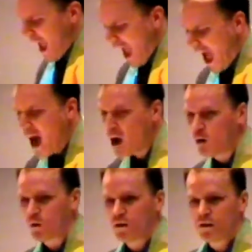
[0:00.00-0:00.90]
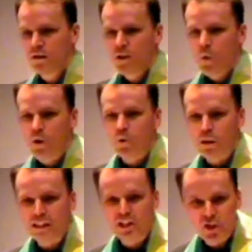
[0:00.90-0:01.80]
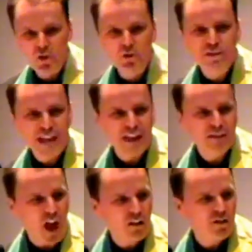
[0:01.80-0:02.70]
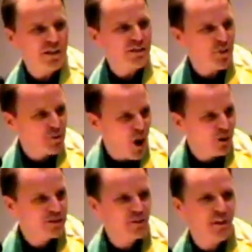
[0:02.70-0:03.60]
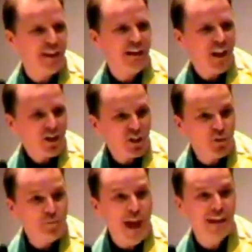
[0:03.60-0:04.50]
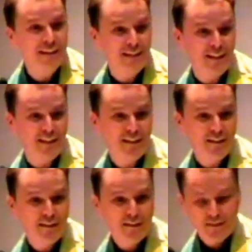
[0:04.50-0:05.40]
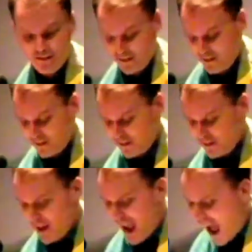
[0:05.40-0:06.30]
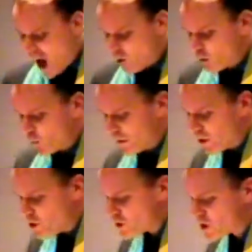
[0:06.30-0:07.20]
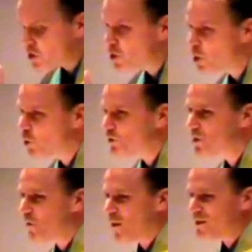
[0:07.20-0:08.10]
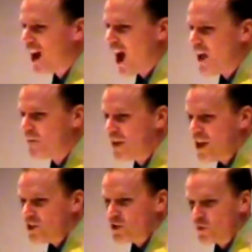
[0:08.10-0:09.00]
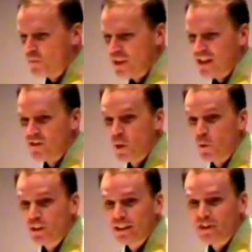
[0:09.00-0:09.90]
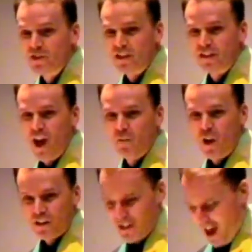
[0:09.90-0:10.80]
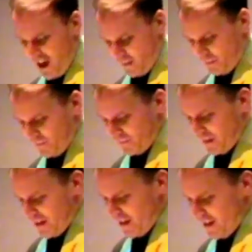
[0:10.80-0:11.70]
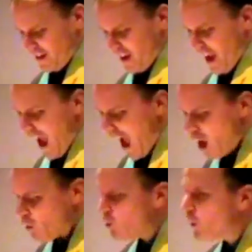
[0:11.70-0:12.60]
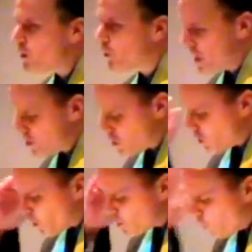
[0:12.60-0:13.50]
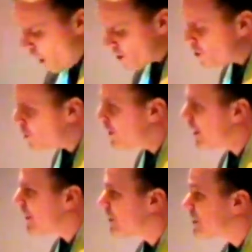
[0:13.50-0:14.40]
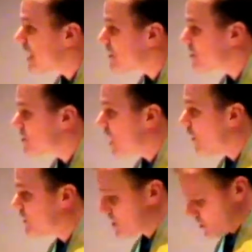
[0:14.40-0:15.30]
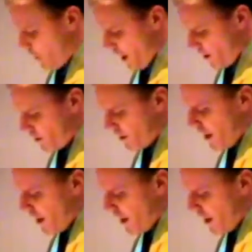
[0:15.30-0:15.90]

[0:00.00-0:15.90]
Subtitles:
How will we use technology to cultivate humanity? How will we use the tools of our time to be the religion of our time? How will we reach those wandering in the deserts of despair?